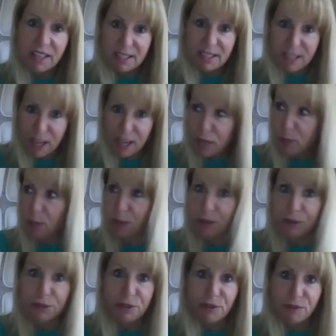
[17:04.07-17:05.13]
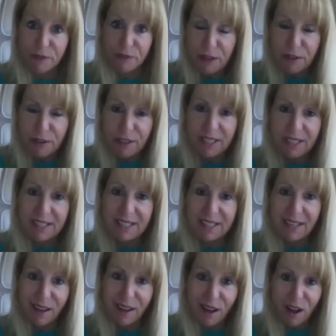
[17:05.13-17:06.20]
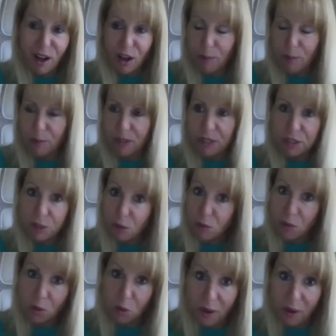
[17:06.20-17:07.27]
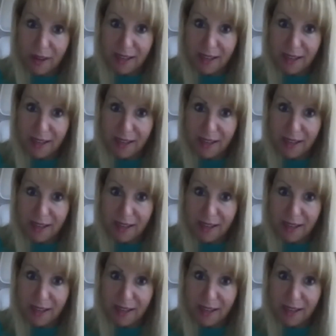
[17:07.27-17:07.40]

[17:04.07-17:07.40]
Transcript: take perseverance, um, but don't quit. Oh